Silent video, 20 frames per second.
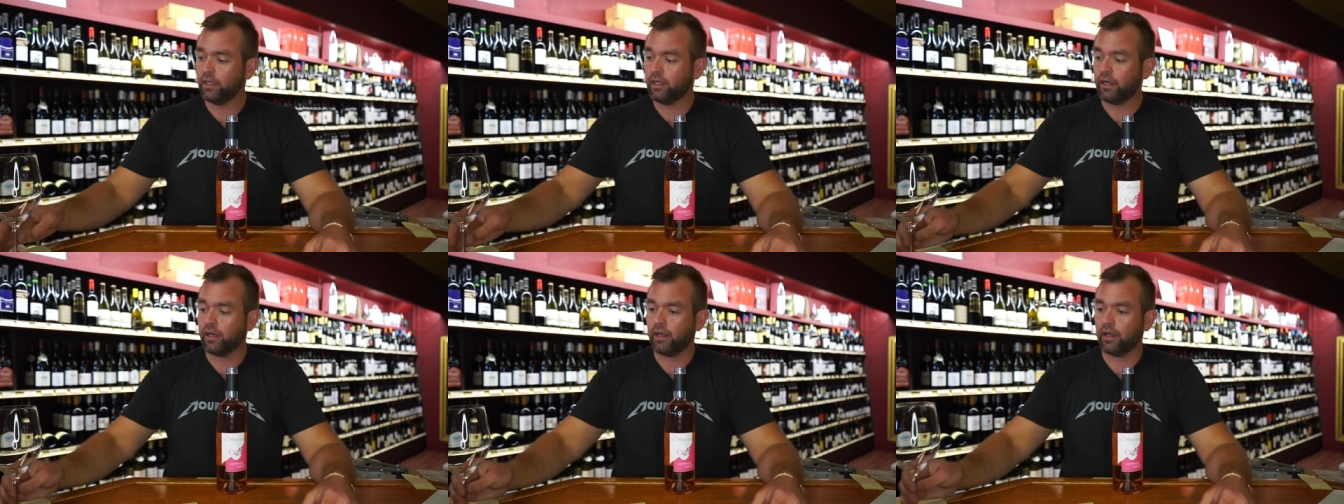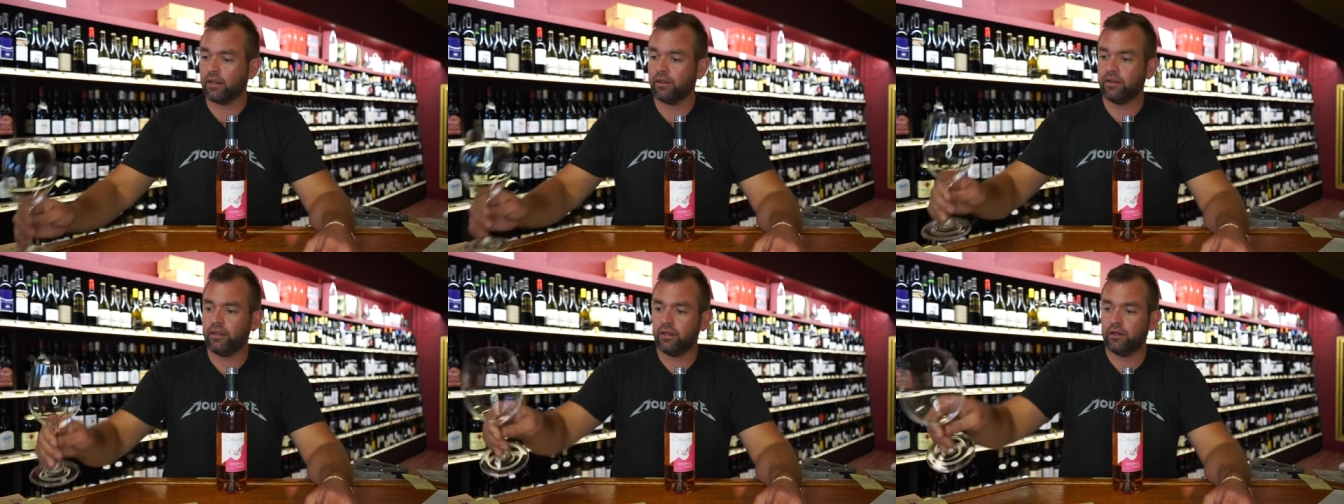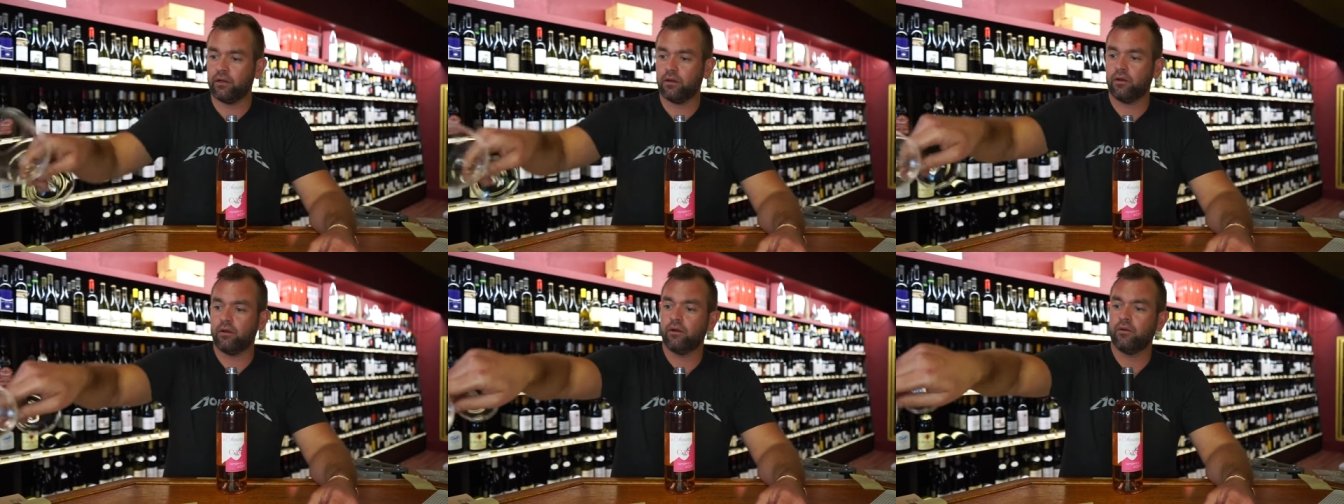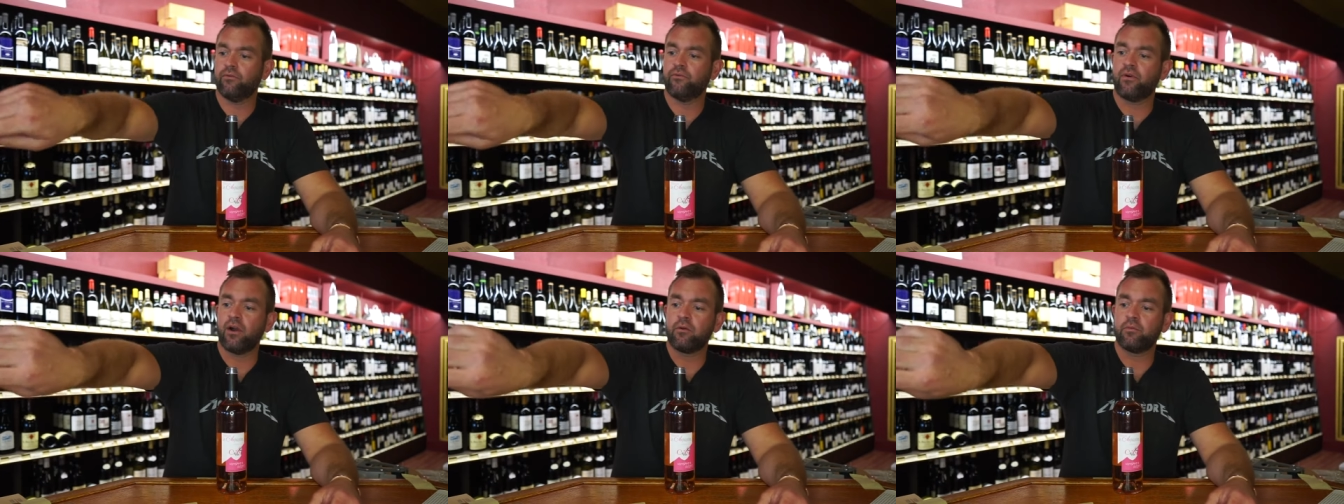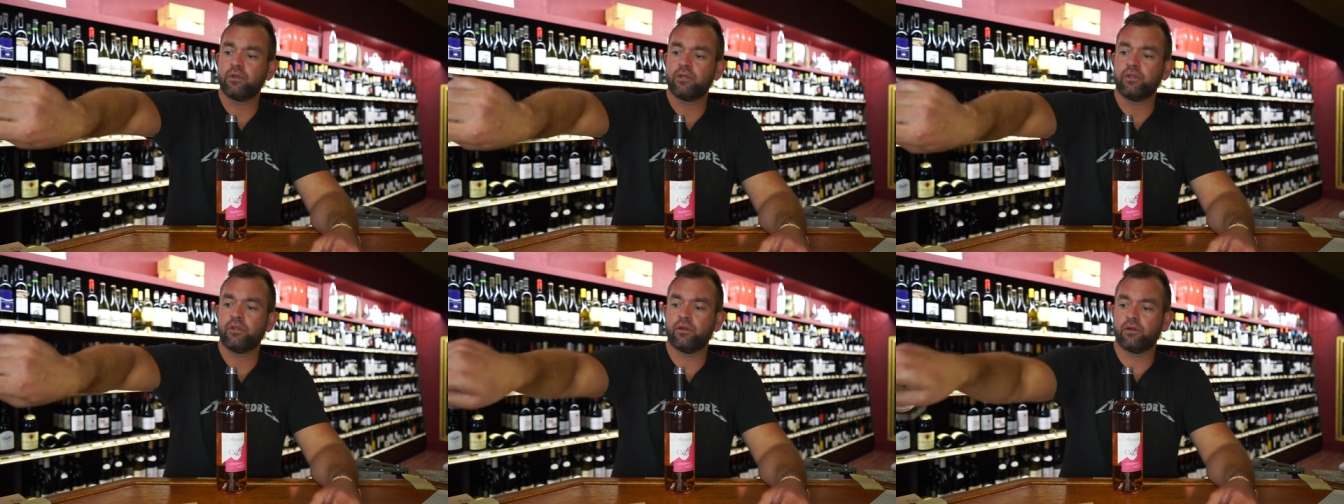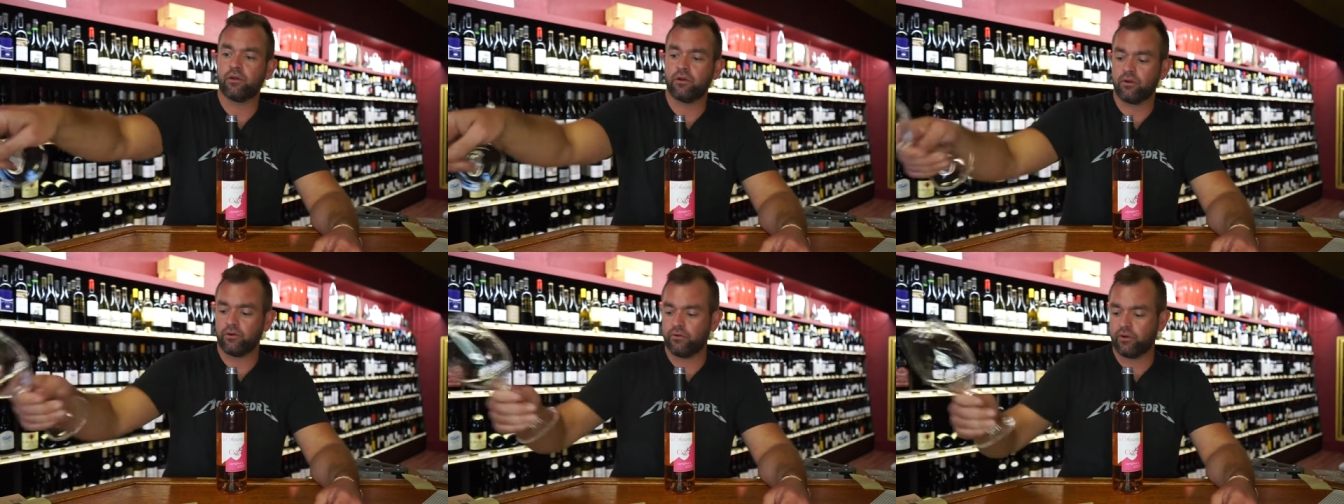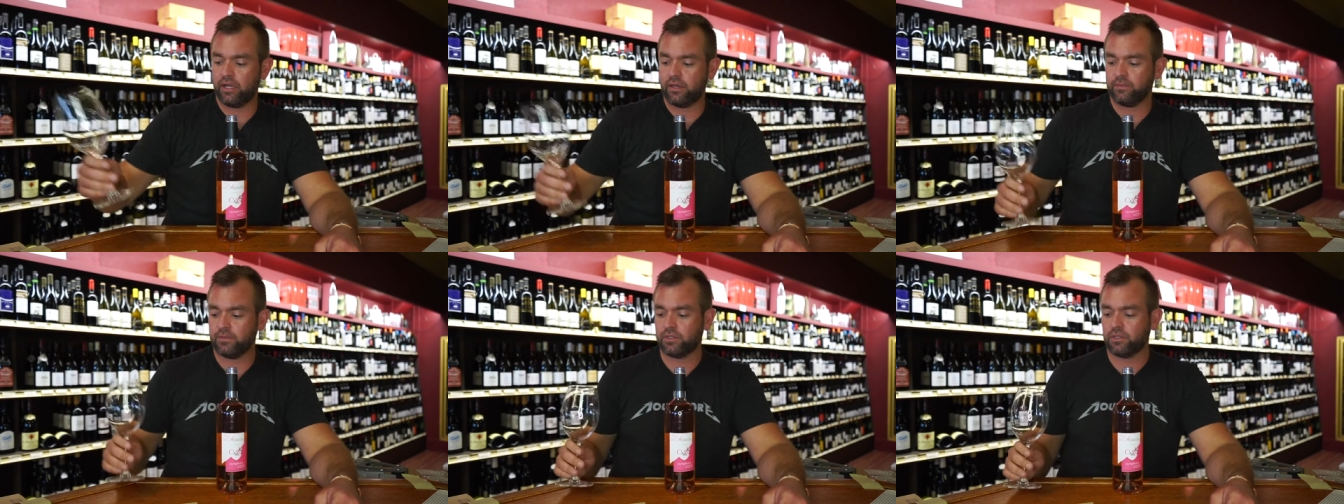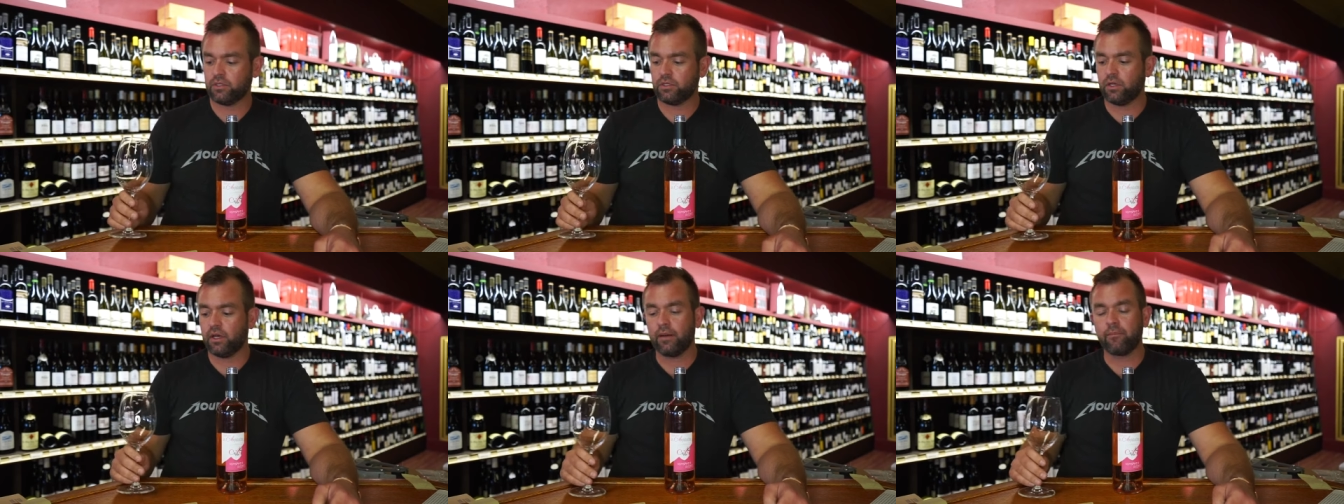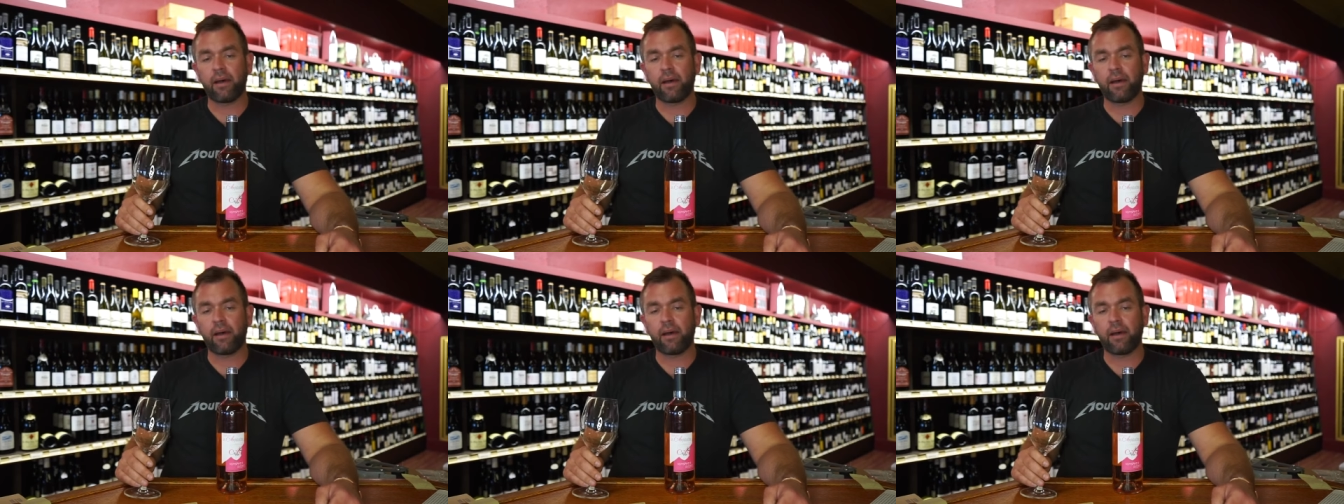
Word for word: Uh, they're farming their grapes uh,